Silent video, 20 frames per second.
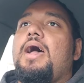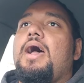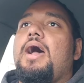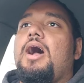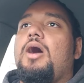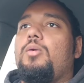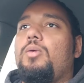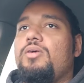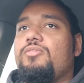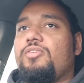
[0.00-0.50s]

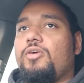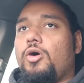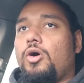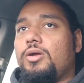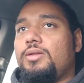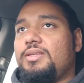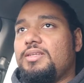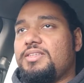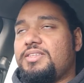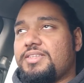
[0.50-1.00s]
However,
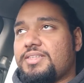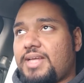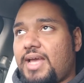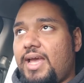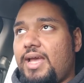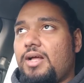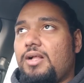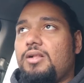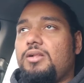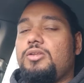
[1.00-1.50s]
on the
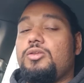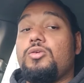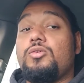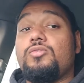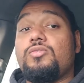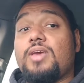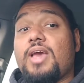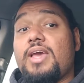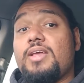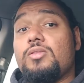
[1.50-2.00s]
scale,
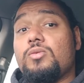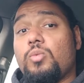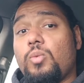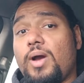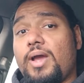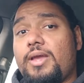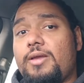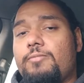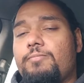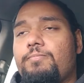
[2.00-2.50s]
you've gained
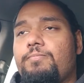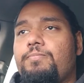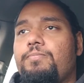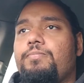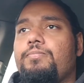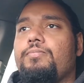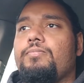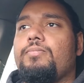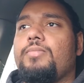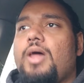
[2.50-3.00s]
weight.
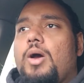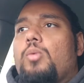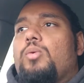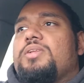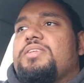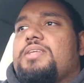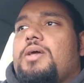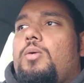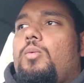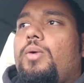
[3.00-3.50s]
Now,
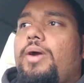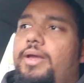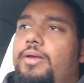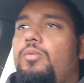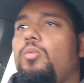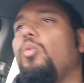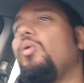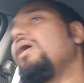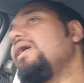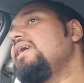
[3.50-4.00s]
what's that weight?
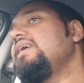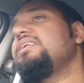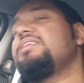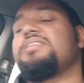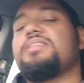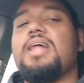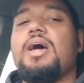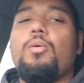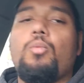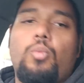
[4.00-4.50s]
What
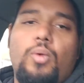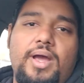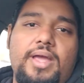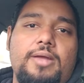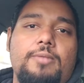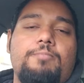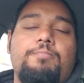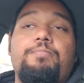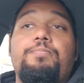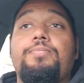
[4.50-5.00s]
is that
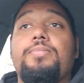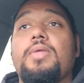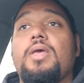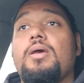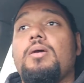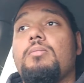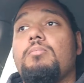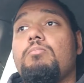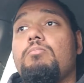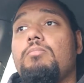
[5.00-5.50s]
weight?
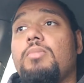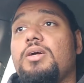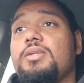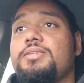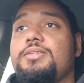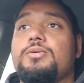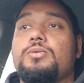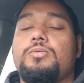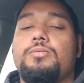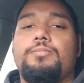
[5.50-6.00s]

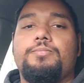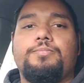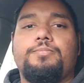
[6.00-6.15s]
Muscle.